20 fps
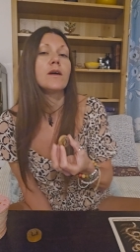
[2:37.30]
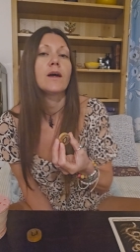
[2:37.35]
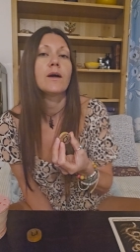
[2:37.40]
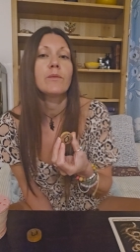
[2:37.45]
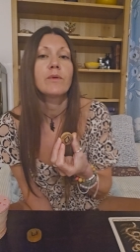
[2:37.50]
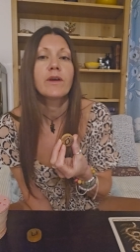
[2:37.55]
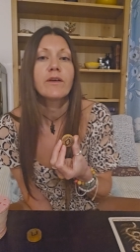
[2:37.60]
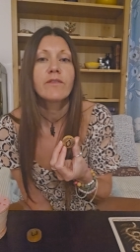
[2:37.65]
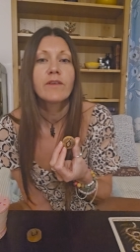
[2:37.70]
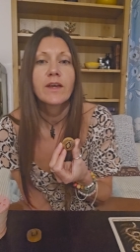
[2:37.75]

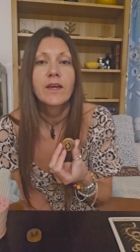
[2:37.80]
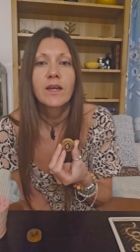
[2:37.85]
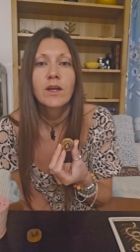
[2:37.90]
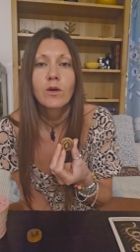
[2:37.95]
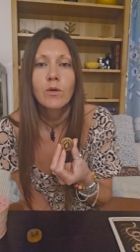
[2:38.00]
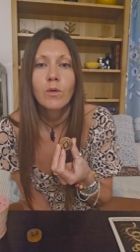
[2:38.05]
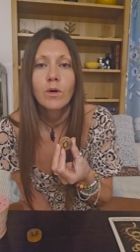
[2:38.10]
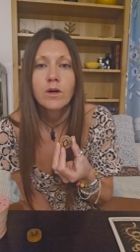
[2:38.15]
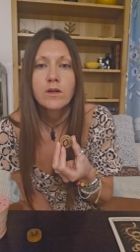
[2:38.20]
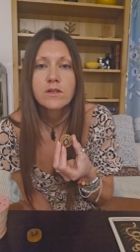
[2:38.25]
And we have
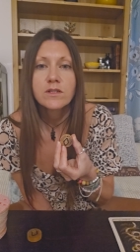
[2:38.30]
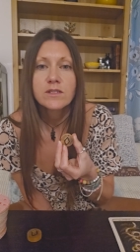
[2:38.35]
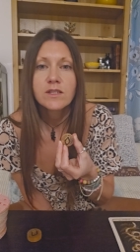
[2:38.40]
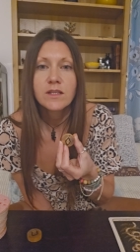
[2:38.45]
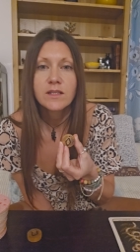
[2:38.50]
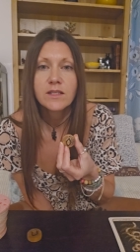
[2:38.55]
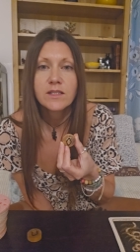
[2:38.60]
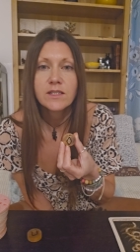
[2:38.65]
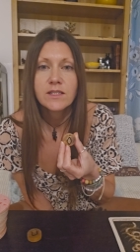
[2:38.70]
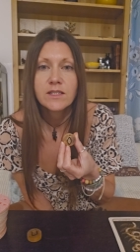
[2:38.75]
Ingwaz.
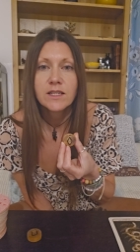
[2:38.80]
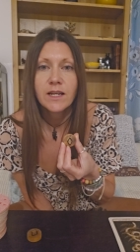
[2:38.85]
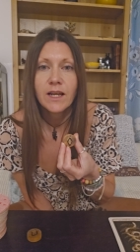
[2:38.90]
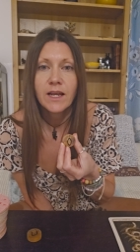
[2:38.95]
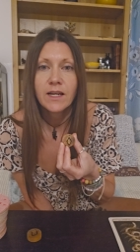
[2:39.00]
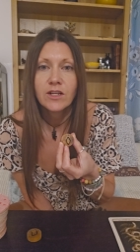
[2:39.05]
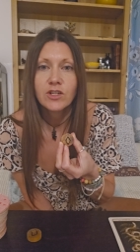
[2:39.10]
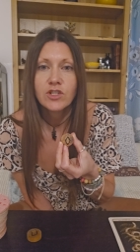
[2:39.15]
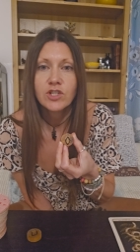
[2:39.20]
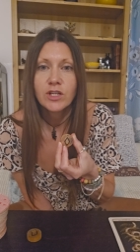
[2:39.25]
So this is an
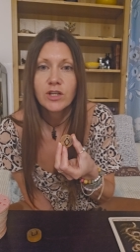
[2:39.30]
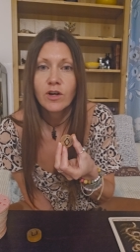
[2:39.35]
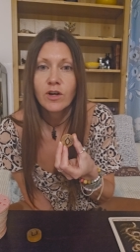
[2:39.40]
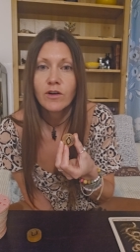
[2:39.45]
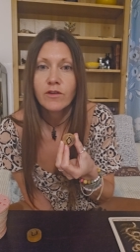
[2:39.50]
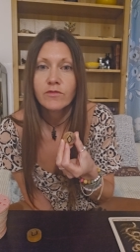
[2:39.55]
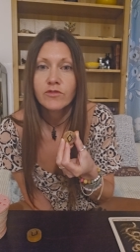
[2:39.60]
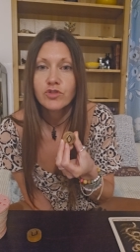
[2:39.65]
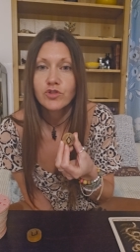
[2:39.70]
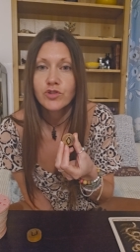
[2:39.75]
energy
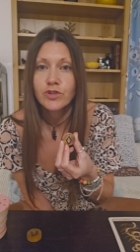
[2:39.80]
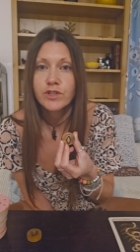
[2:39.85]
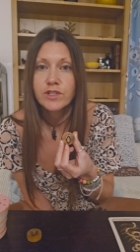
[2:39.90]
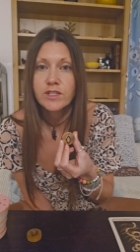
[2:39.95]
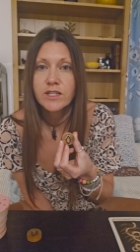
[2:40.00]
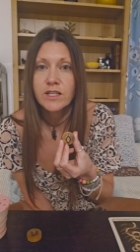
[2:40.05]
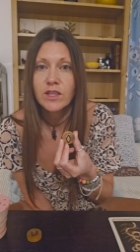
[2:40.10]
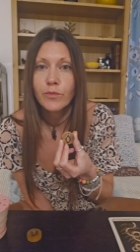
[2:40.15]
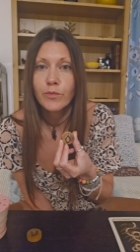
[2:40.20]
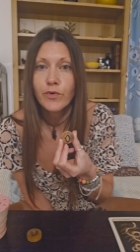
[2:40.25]
of
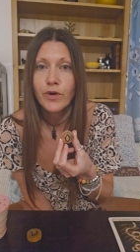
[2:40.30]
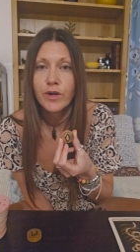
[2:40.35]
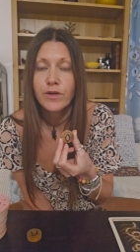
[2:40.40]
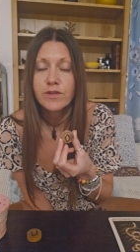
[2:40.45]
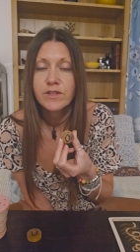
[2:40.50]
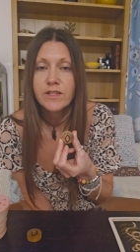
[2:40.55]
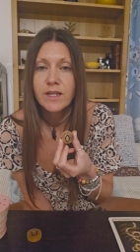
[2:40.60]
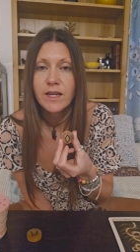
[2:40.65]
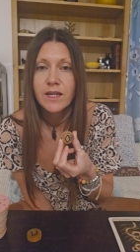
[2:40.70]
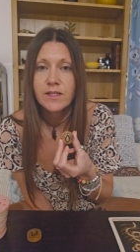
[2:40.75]
trust in the
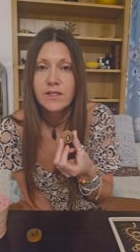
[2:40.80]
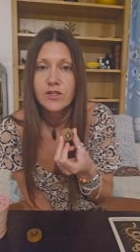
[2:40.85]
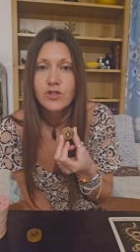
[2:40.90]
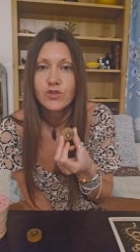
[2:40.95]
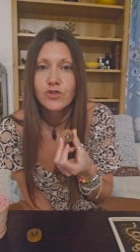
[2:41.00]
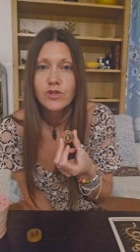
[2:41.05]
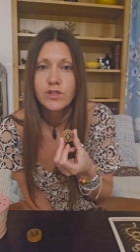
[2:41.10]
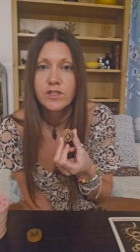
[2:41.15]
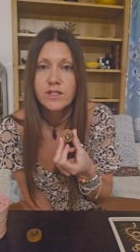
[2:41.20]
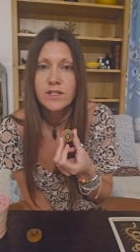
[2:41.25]
process,
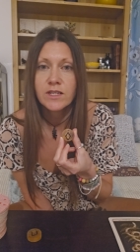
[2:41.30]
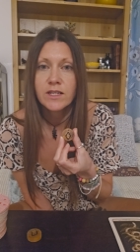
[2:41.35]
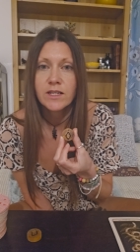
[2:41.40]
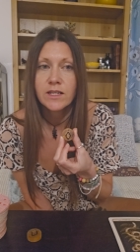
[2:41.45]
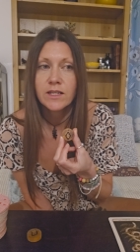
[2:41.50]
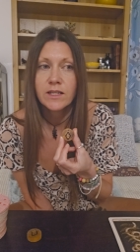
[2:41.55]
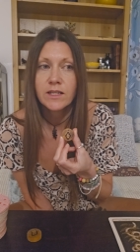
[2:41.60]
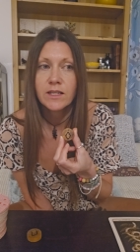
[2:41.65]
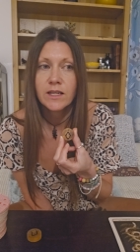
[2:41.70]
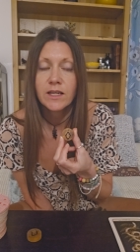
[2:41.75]

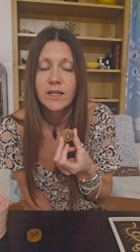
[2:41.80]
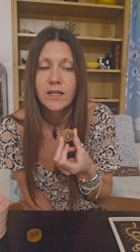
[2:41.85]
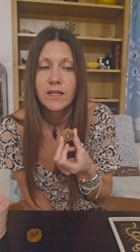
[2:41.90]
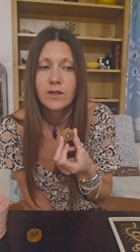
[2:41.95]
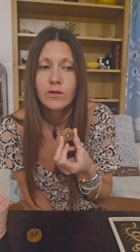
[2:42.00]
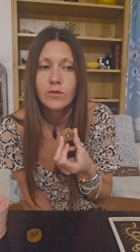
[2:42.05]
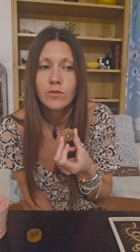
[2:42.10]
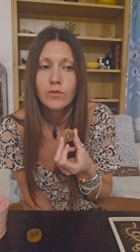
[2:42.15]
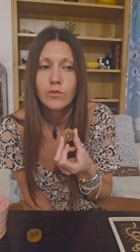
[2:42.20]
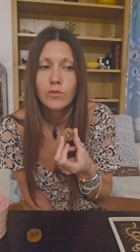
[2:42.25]
trusting
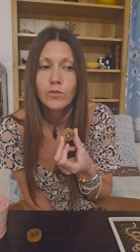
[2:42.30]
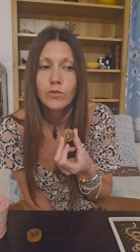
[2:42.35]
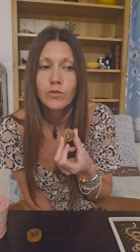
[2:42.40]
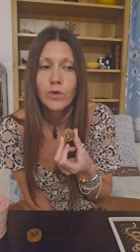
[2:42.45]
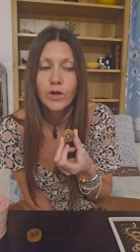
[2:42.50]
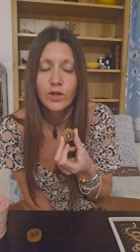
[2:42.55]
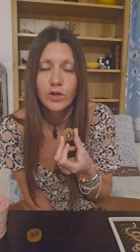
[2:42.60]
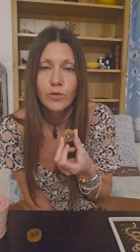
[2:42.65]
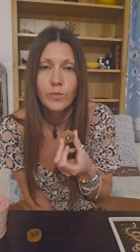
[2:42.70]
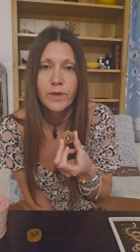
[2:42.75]
in
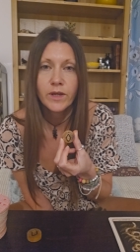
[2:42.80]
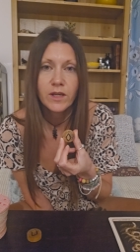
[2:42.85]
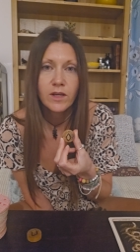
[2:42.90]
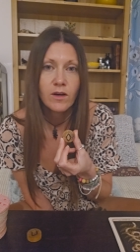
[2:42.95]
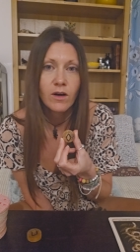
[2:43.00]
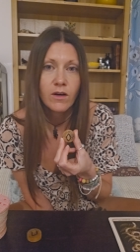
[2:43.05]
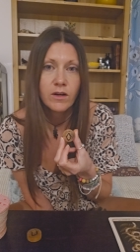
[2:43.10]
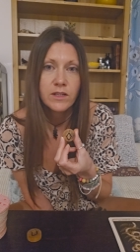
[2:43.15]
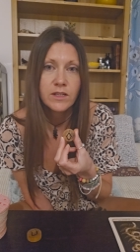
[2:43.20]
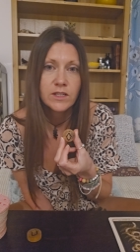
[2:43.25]
what you're being
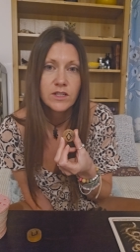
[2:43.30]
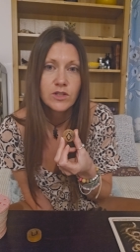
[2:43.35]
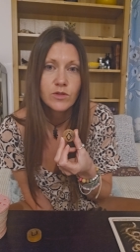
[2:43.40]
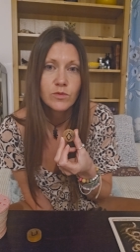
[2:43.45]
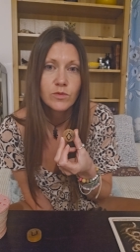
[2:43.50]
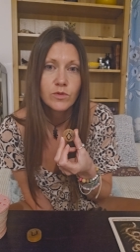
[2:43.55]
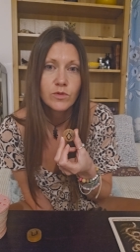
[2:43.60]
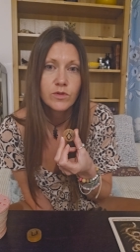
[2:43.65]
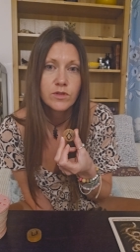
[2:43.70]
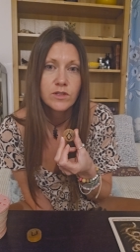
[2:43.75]
guided
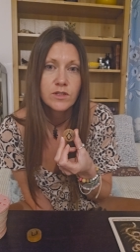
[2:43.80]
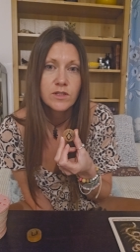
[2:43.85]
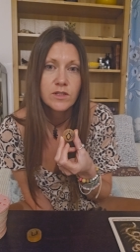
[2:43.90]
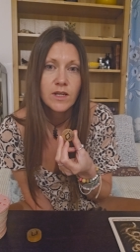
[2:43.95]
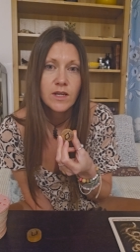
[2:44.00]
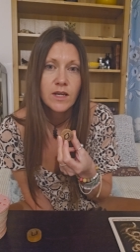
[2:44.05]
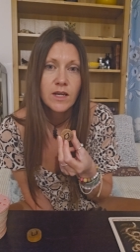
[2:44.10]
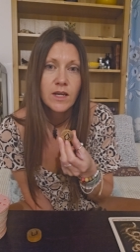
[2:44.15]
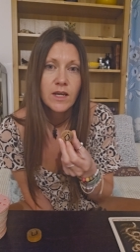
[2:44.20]
towards.